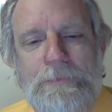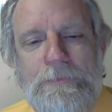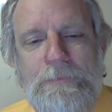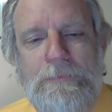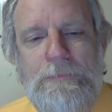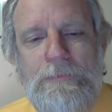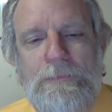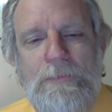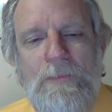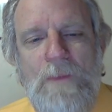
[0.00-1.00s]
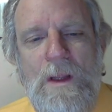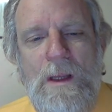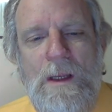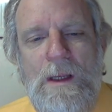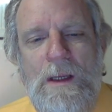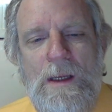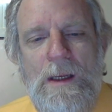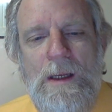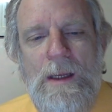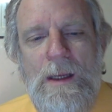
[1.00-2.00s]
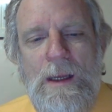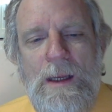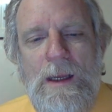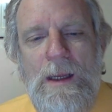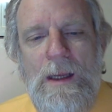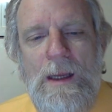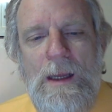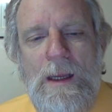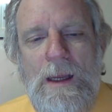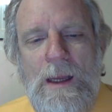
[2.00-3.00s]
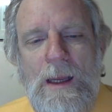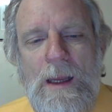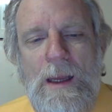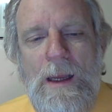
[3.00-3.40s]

[no speech]